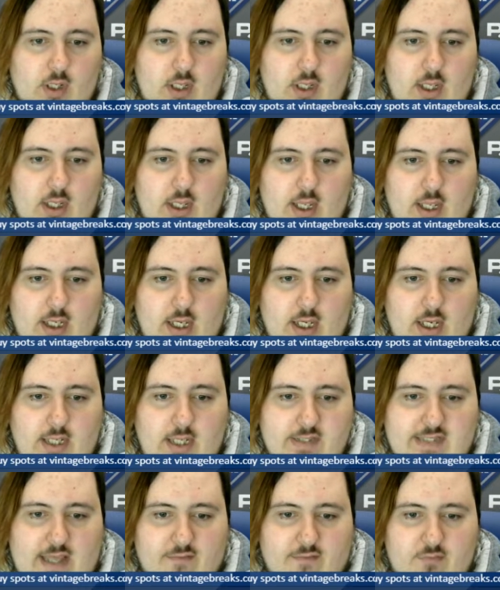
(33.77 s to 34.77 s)
Hey guys,
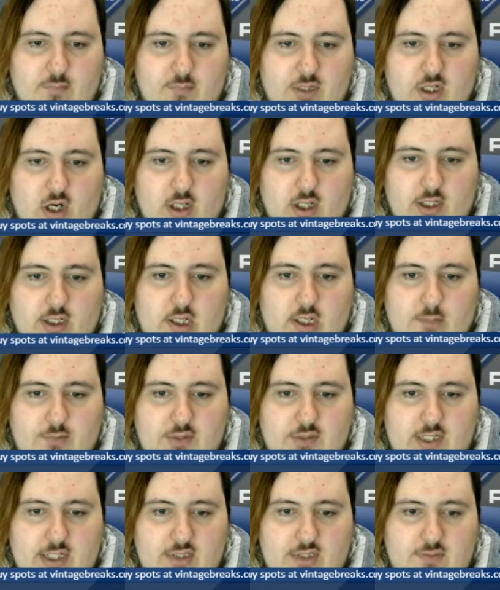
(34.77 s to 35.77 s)
haven't been on in a couple
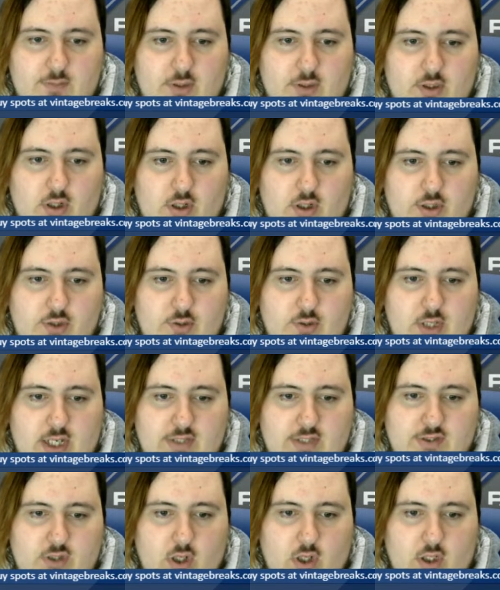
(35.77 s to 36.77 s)
days, but are you guys
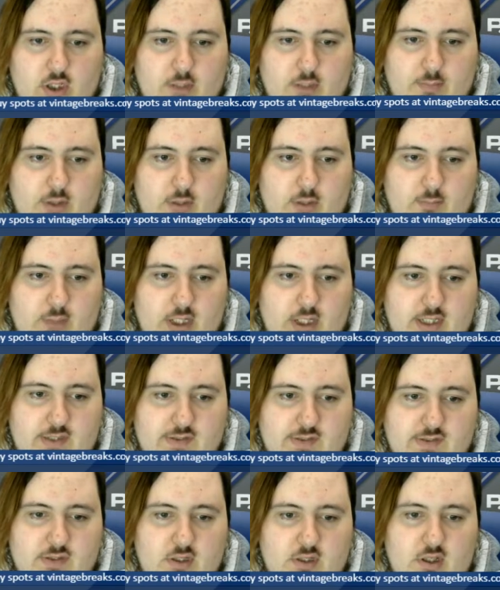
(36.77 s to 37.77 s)
caught up on
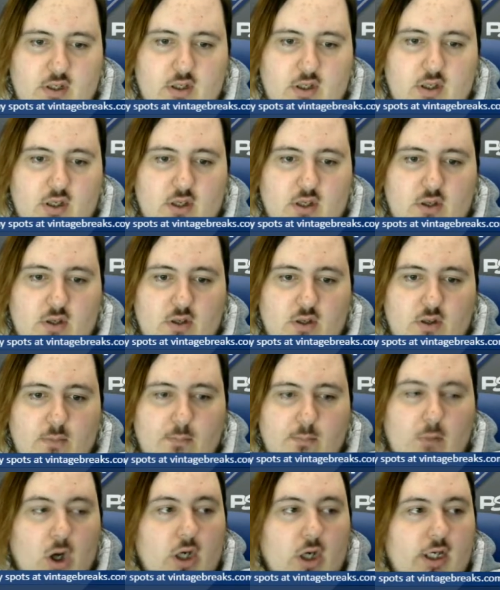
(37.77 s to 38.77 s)
breaks?
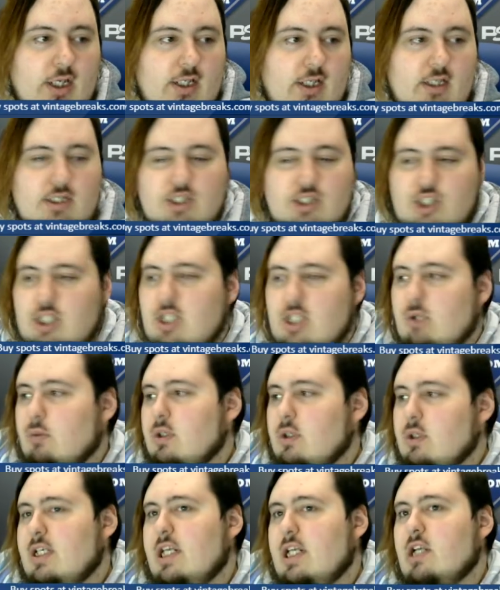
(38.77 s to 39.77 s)
Martin G, we're
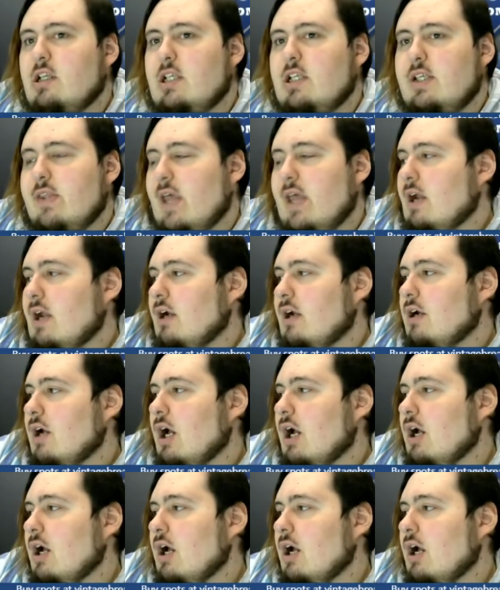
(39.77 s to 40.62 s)
nearly there. What